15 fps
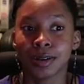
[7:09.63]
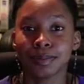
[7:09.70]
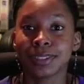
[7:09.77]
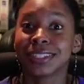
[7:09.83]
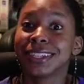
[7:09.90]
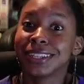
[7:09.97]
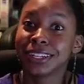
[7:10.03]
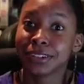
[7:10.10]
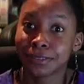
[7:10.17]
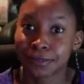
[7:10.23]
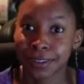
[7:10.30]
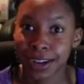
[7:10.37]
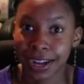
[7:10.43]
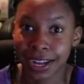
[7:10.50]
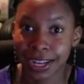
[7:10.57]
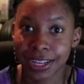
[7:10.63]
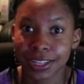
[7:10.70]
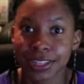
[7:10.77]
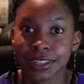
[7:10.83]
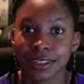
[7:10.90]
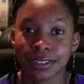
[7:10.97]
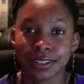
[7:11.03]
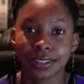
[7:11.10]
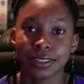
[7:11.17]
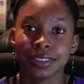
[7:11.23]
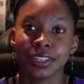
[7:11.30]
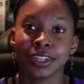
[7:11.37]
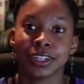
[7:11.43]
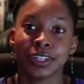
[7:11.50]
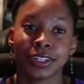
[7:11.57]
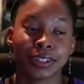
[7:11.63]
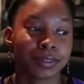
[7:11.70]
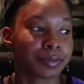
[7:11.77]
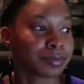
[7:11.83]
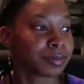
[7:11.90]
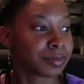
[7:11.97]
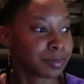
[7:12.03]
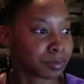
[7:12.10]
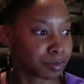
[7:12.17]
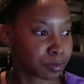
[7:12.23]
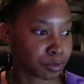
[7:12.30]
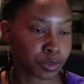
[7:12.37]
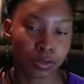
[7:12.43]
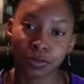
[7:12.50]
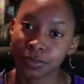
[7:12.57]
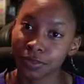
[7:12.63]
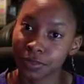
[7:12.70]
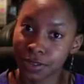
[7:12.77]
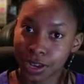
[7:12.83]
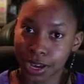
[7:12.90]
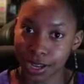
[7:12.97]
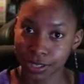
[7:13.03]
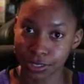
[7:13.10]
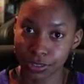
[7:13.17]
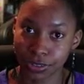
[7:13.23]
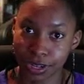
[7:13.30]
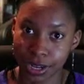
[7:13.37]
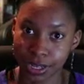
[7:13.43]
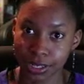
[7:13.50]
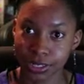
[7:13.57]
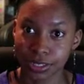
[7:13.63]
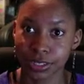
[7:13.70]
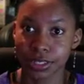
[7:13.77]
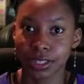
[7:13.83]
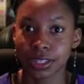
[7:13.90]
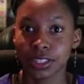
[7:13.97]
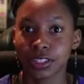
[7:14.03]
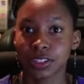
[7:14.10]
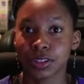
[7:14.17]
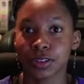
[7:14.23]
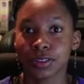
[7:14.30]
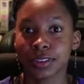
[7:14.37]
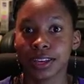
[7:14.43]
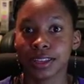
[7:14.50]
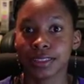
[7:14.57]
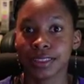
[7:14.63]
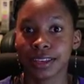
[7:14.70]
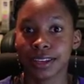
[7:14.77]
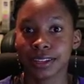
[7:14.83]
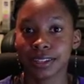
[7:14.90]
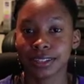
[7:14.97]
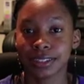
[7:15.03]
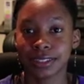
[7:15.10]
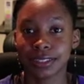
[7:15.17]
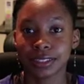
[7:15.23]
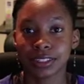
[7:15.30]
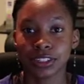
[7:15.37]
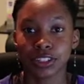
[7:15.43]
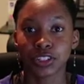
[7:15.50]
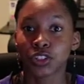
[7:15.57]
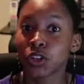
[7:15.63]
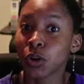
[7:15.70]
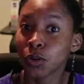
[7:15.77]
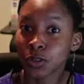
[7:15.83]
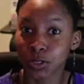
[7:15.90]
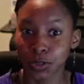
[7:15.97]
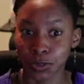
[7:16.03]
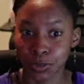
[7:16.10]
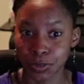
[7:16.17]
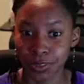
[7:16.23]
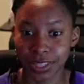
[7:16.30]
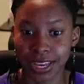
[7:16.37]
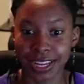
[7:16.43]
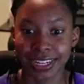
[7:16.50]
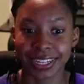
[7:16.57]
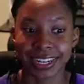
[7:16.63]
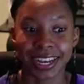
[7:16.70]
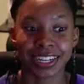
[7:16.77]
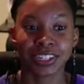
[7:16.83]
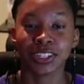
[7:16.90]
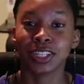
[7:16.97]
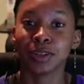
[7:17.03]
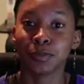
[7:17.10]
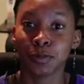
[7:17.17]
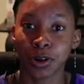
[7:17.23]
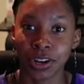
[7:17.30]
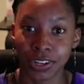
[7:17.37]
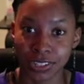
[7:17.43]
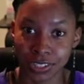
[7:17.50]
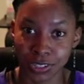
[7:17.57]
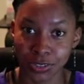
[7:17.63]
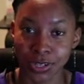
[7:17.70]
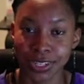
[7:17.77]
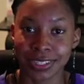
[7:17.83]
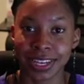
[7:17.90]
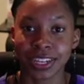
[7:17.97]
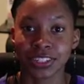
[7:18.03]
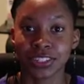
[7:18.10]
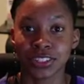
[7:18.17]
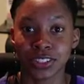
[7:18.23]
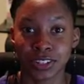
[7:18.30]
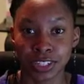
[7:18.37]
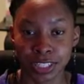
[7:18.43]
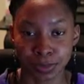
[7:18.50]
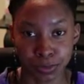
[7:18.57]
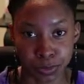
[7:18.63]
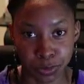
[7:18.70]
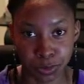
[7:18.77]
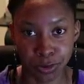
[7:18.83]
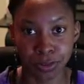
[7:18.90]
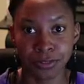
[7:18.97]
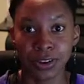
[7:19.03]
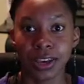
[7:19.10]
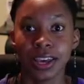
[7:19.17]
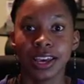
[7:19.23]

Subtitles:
solidify their proof of contract, so that they can show you that it actually works, the transactions are smooth,